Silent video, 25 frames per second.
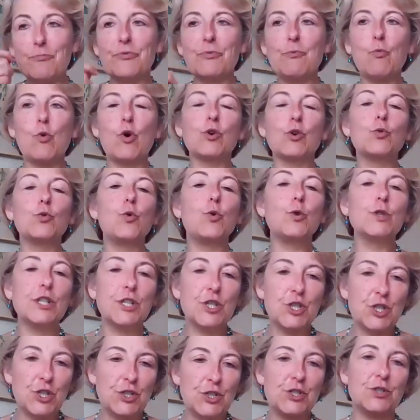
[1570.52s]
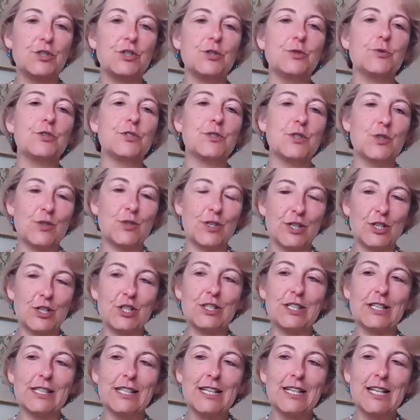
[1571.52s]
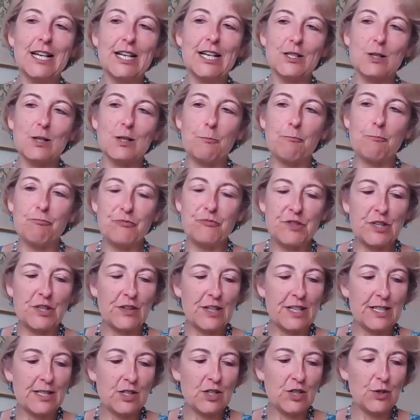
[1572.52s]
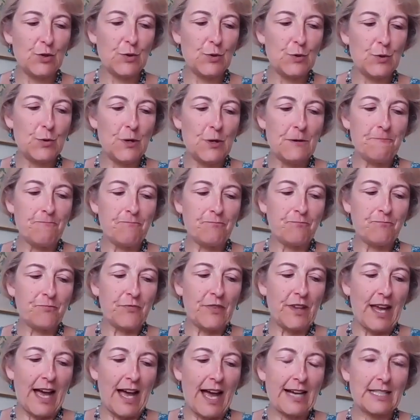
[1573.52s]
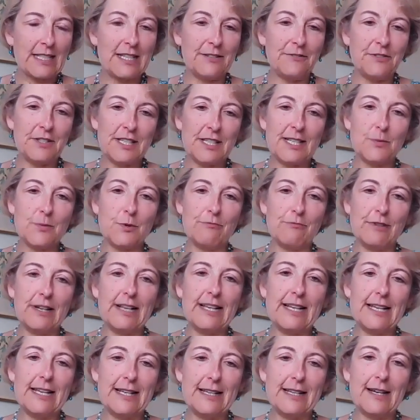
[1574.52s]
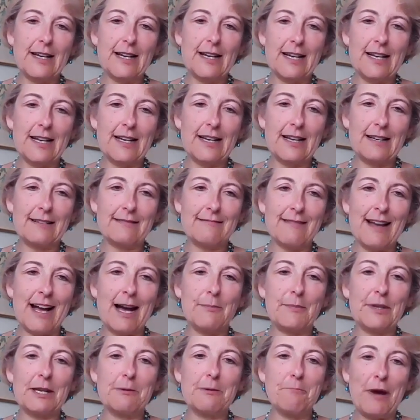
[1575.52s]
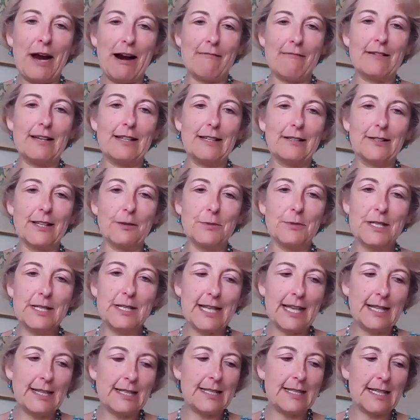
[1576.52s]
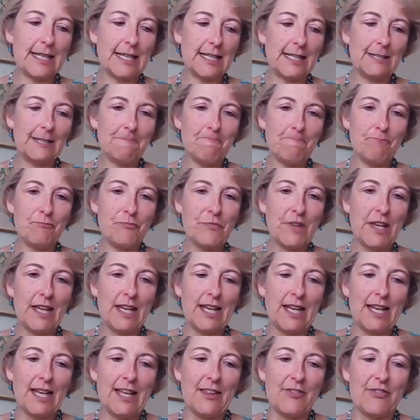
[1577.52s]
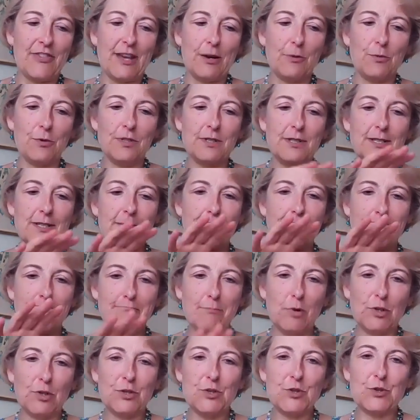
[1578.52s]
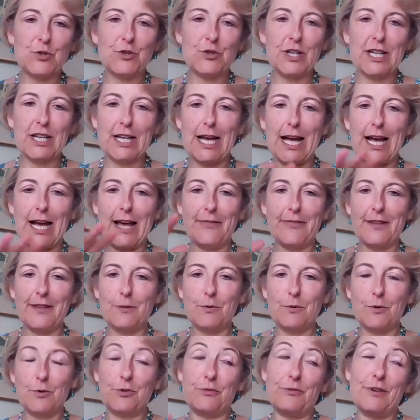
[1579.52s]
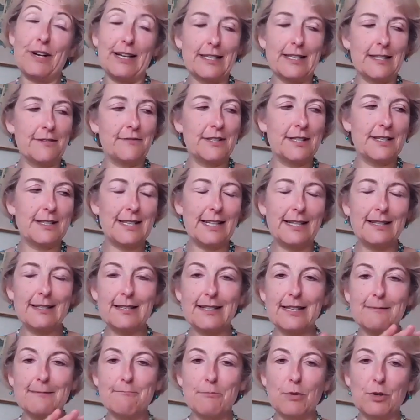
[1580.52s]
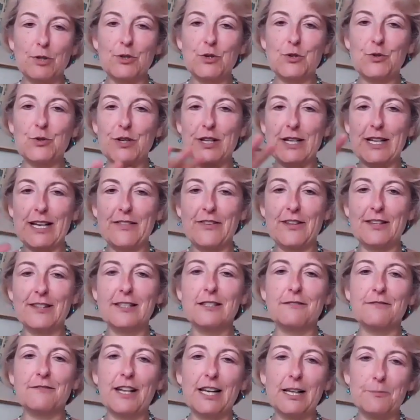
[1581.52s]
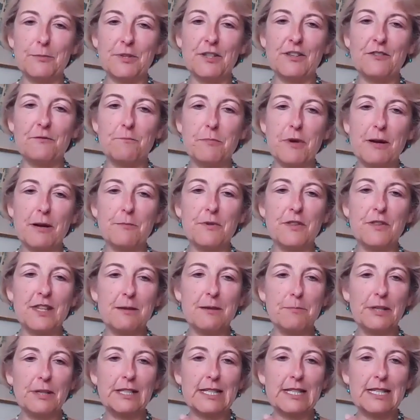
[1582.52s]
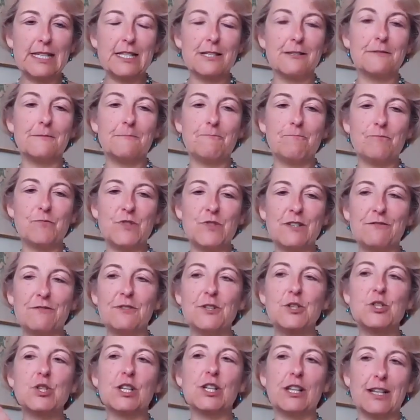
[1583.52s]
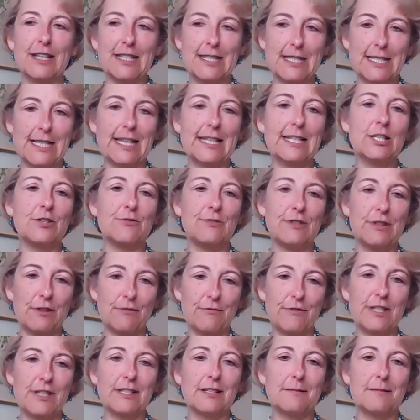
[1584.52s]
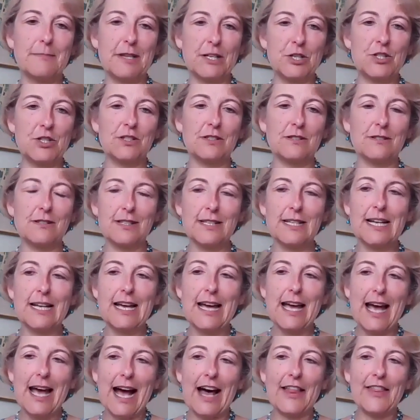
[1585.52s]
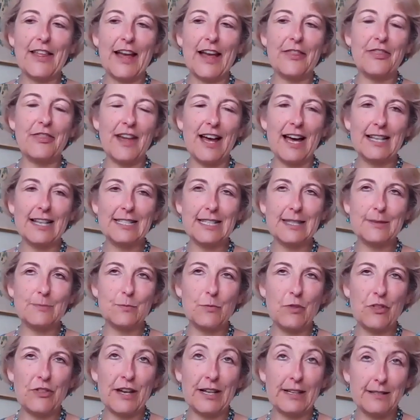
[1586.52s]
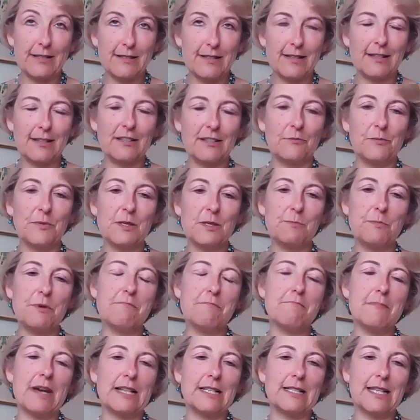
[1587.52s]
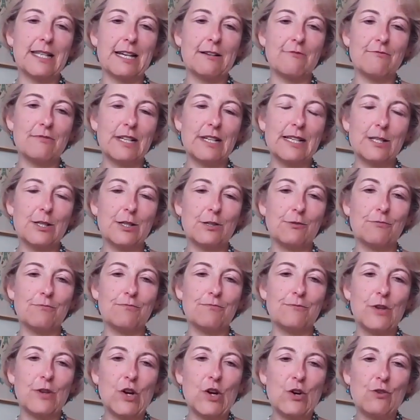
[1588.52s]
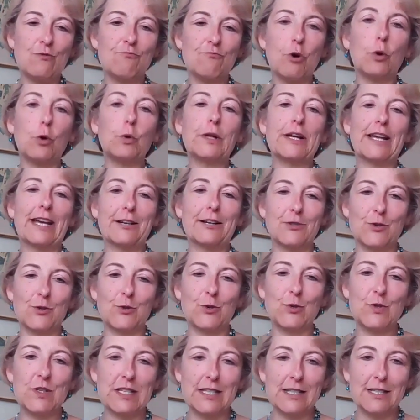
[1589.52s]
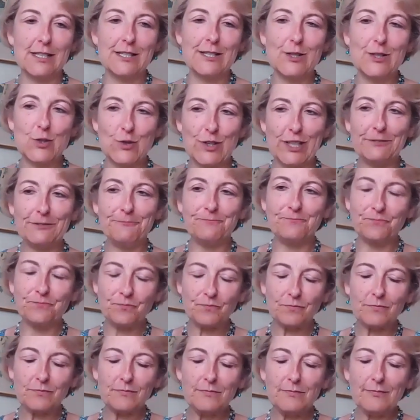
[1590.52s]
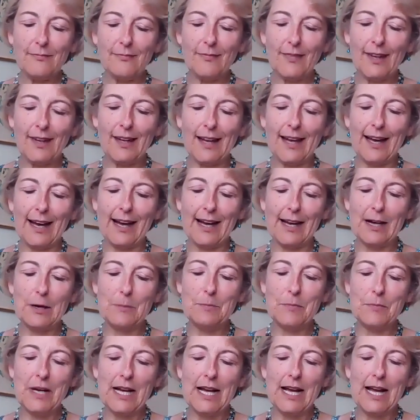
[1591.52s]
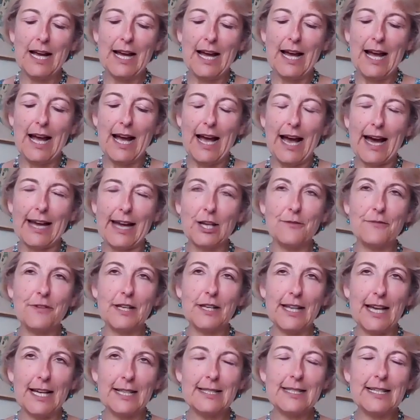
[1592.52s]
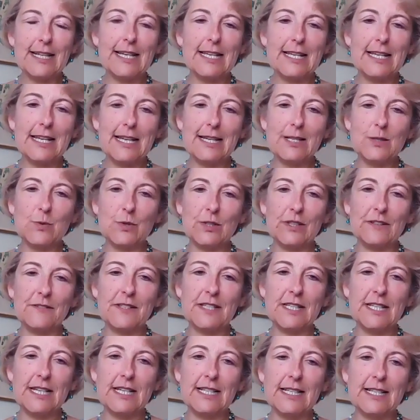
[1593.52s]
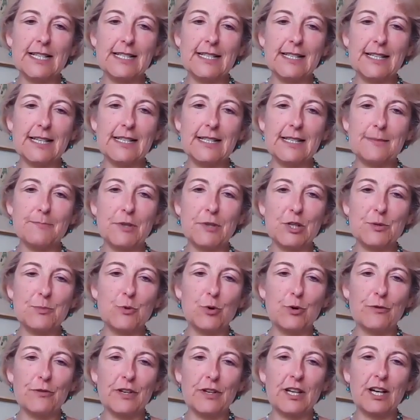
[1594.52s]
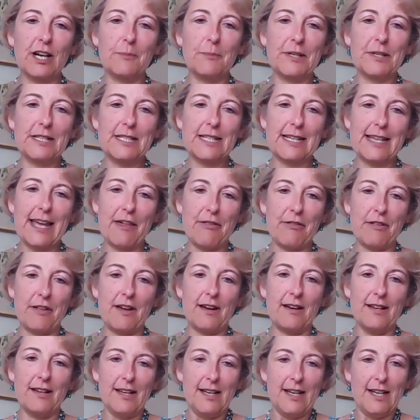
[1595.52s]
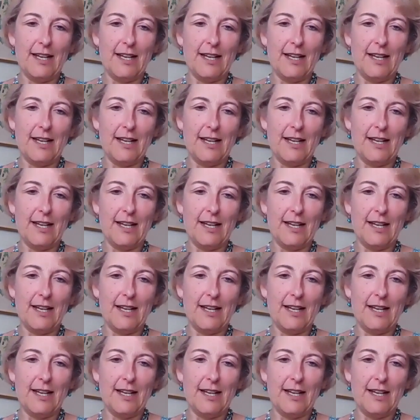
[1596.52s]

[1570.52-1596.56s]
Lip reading: What order should you do construction in? So these two activities were really happening in parallel. There was sensing, there was monitoring, and there were three activities: sensing, monitoring, and then the development of BIM and the ability to visualize data in 3 dimensions. And that, thanks to the government's BIM mandate, really sort of rolling out across the industry. And over the last 8 years, what I've seen is much more of a coming together